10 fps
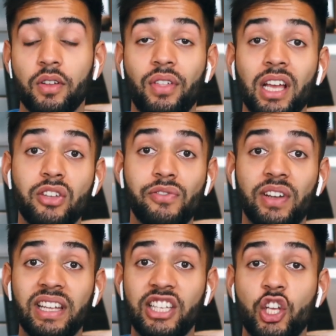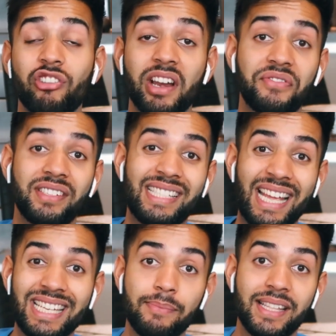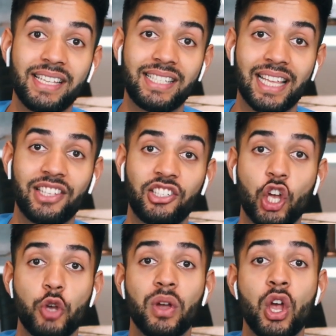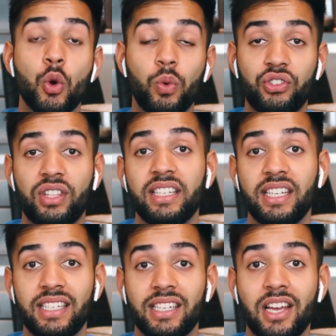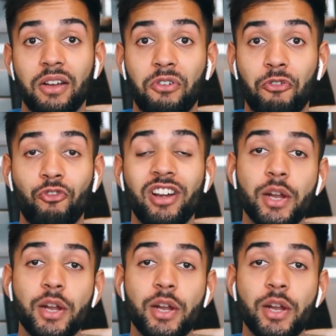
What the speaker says: Thank you for eKuore for sending me this stethoscope, which they did for free.